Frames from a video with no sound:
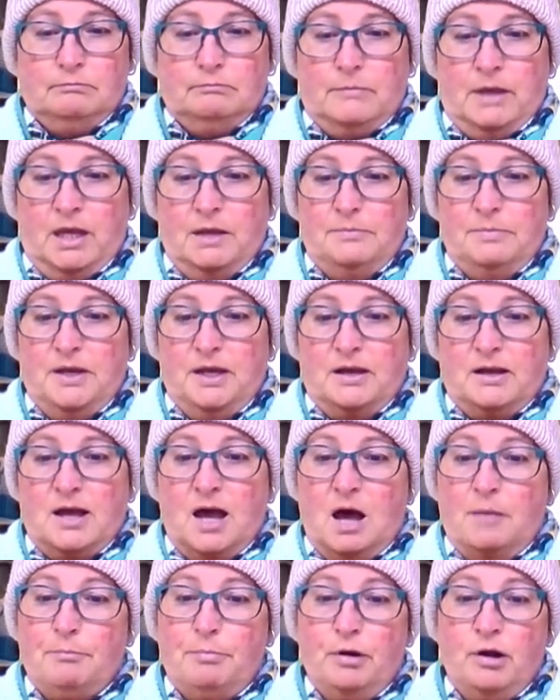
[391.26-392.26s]
a
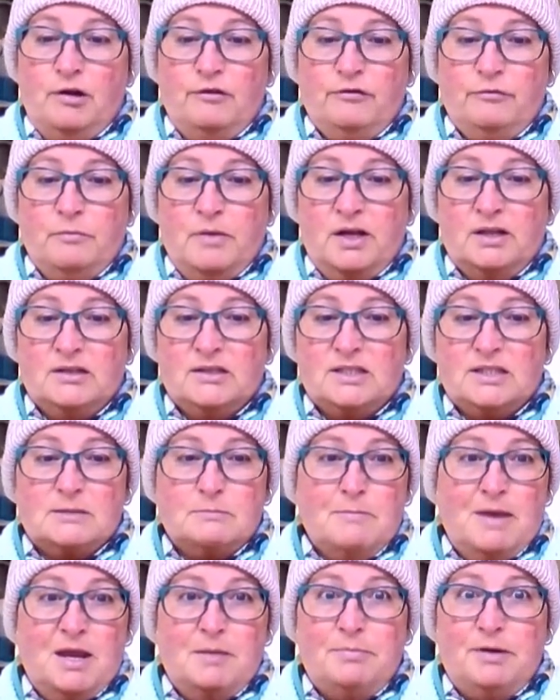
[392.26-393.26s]
couple of months,
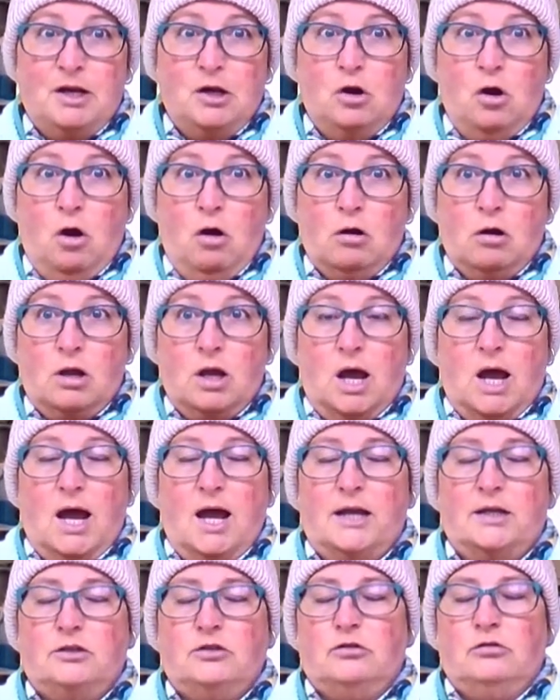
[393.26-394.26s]
maybe longer,
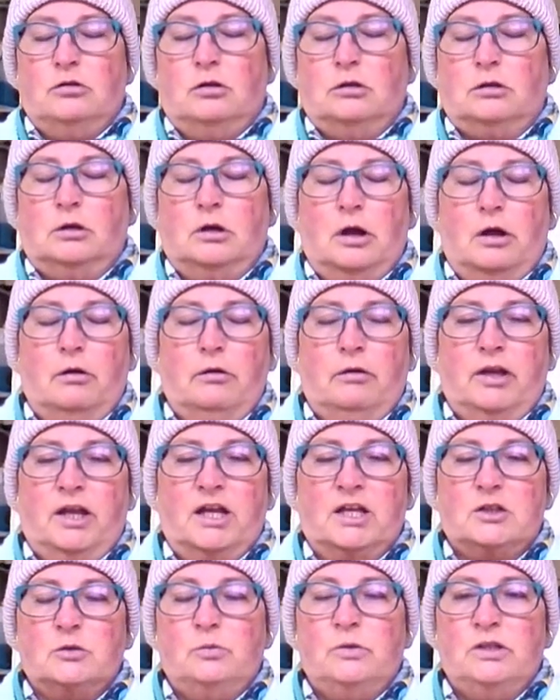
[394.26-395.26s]
I do not know
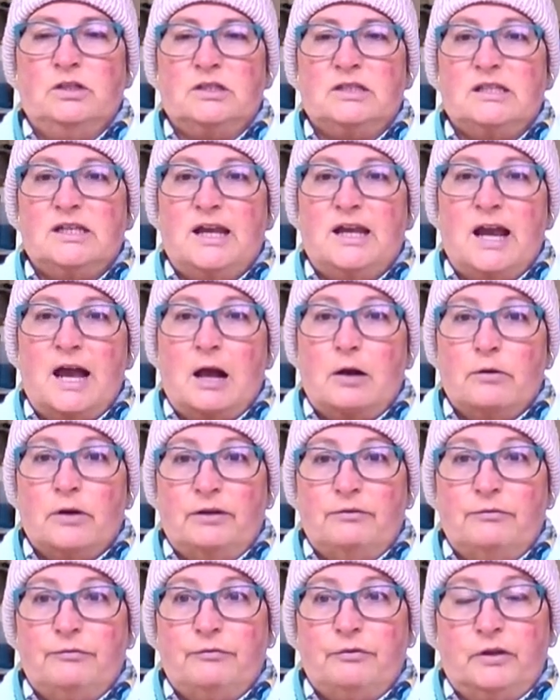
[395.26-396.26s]
yet. We'll see how
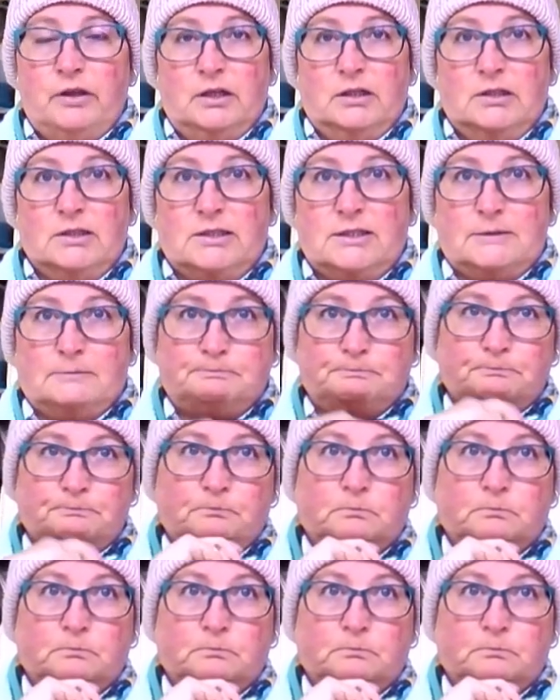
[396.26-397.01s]
he feels.